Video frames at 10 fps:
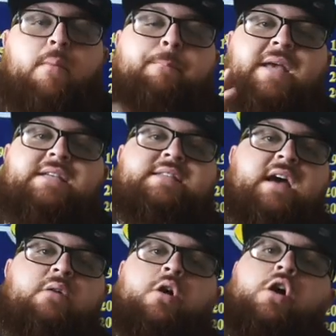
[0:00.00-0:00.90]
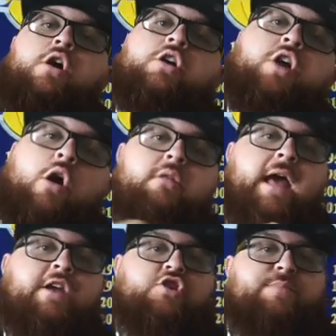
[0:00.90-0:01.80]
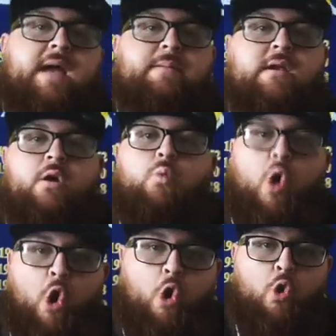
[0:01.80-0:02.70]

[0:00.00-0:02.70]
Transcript: Peace out. Go Lakers, baby. Woo!